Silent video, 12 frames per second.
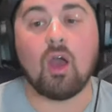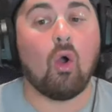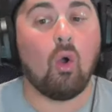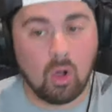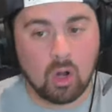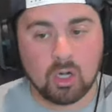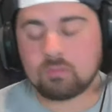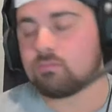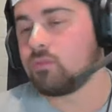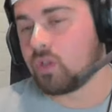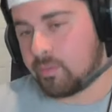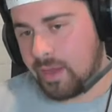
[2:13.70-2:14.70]
Or
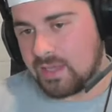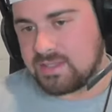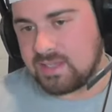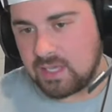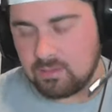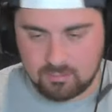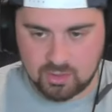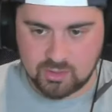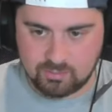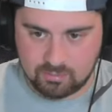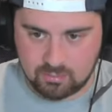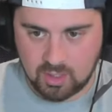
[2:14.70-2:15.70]
you could buy a ticket. This
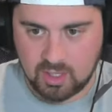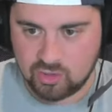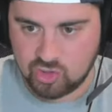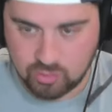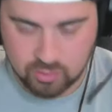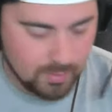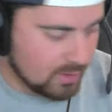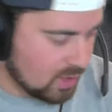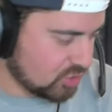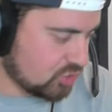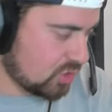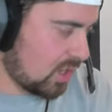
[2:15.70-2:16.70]
is, I kind of joked about
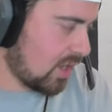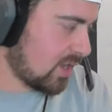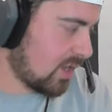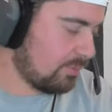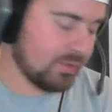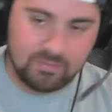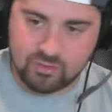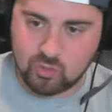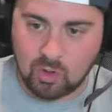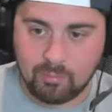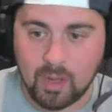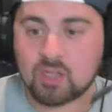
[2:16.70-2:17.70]
yesterday. I can't believe it's
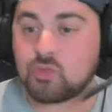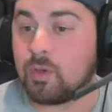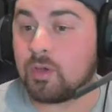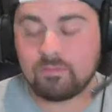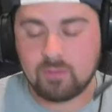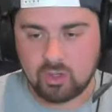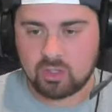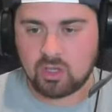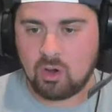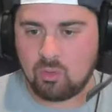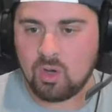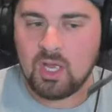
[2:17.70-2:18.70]
12 bucks, but you could
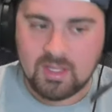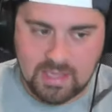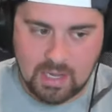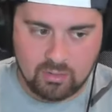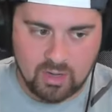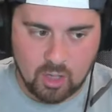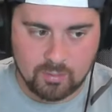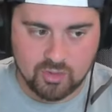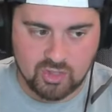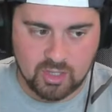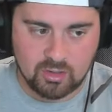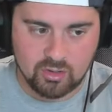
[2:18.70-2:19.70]
go down to Harbor
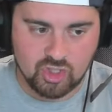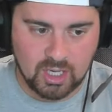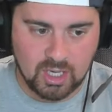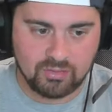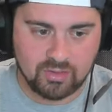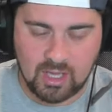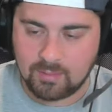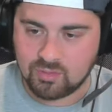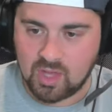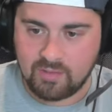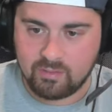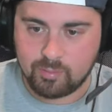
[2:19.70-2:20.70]
Center and check out the games
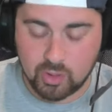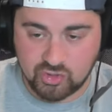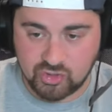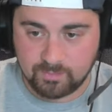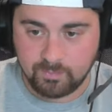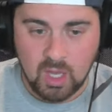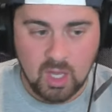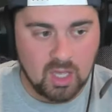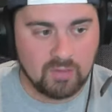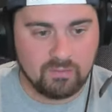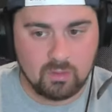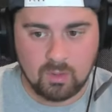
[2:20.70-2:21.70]
live in person
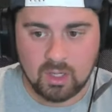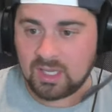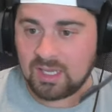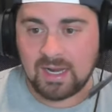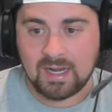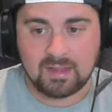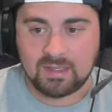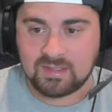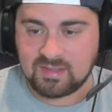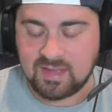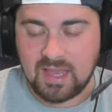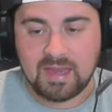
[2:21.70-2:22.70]
if you want to get out of
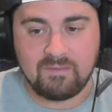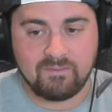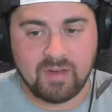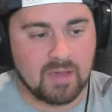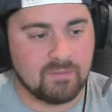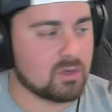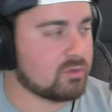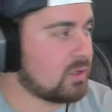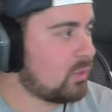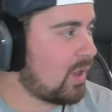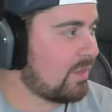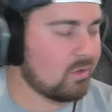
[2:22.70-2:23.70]
this
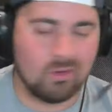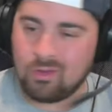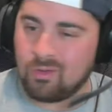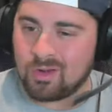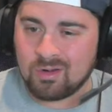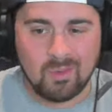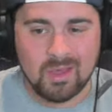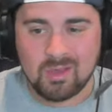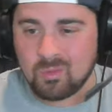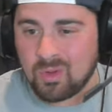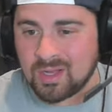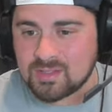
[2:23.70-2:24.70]
85-degree weather, although I don't know why
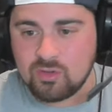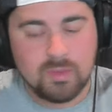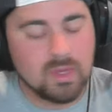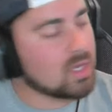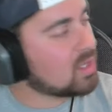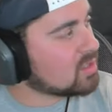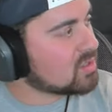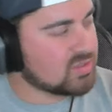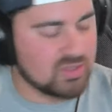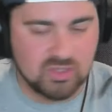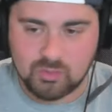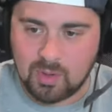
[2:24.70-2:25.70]
you'd want to
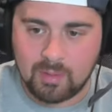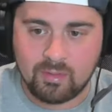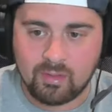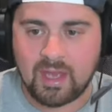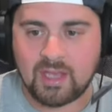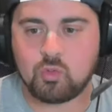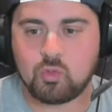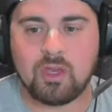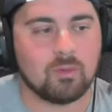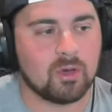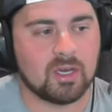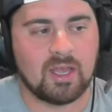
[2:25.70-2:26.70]
because this is probably the last
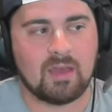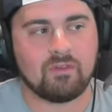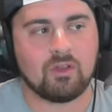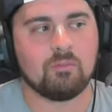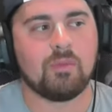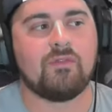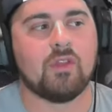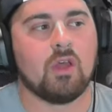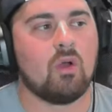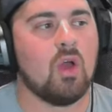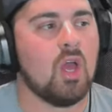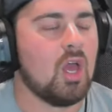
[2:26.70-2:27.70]
week we're going to have here in
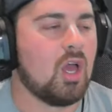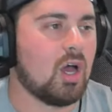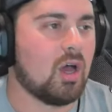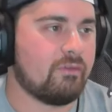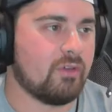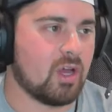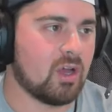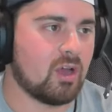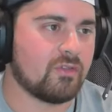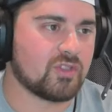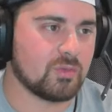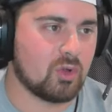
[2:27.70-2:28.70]
Buffalo
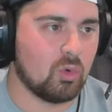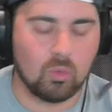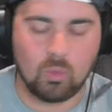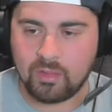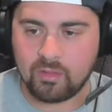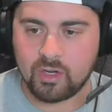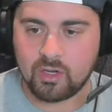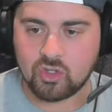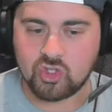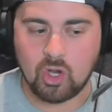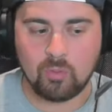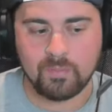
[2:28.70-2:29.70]
of some cool weather here.
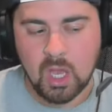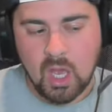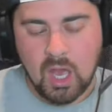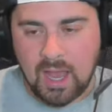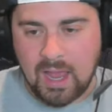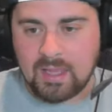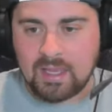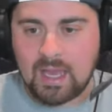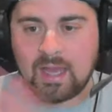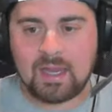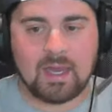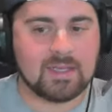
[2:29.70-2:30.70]
So I
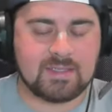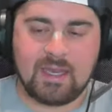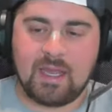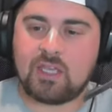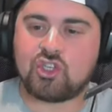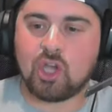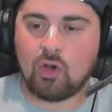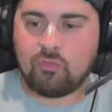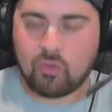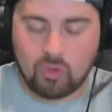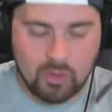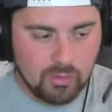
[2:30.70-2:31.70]
got on today's show
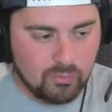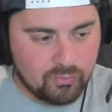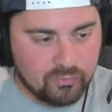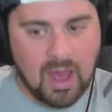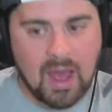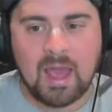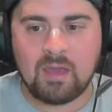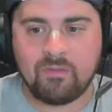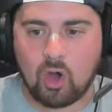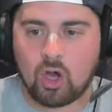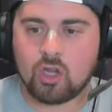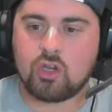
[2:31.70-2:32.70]
for you five
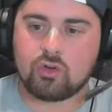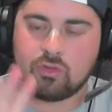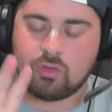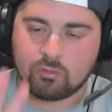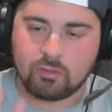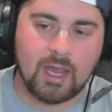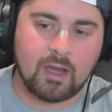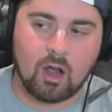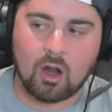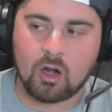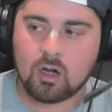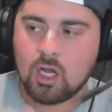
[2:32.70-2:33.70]

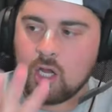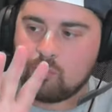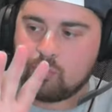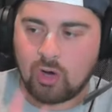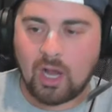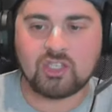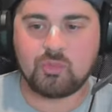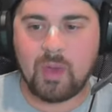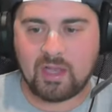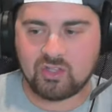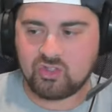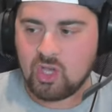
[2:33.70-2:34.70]
under-the-radar
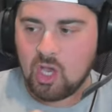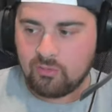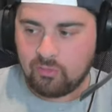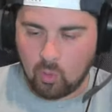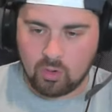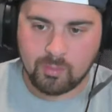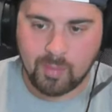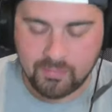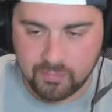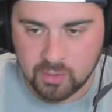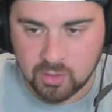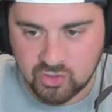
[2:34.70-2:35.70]
prospects for the
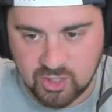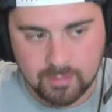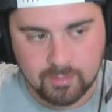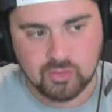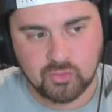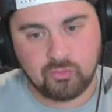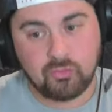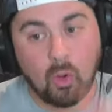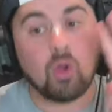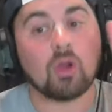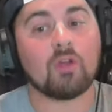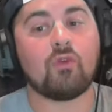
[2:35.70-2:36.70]
Buffalo Sabres,
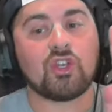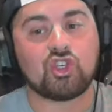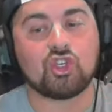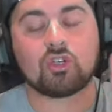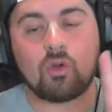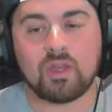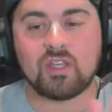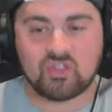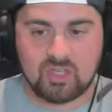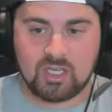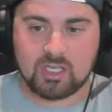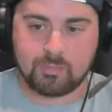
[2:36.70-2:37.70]
four of which you're going to
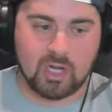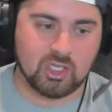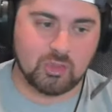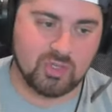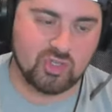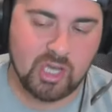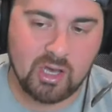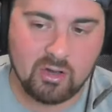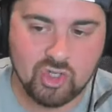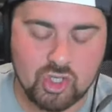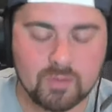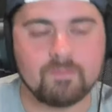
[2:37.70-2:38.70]
see at the Prospects
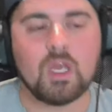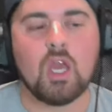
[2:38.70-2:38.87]
Challenge.